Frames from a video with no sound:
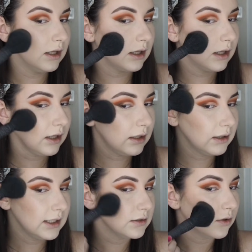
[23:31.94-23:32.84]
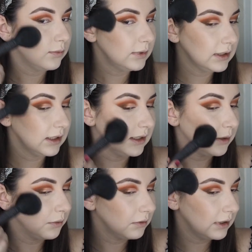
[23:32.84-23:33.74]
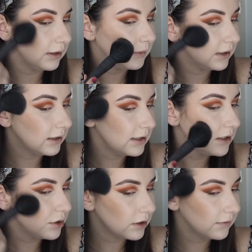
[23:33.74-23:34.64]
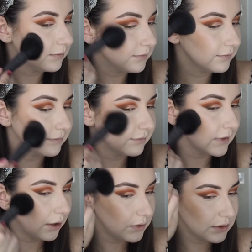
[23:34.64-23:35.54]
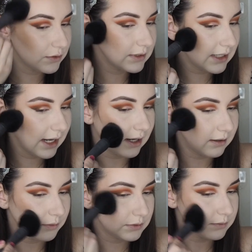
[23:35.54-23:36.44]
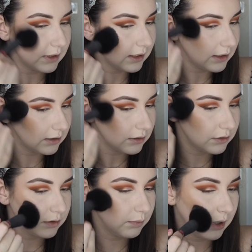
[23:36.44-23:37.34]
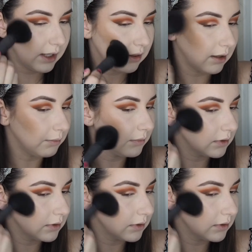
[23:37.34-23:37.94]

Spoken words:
and they told me that they were only limited edition. That was so sad. I was ready to buy them.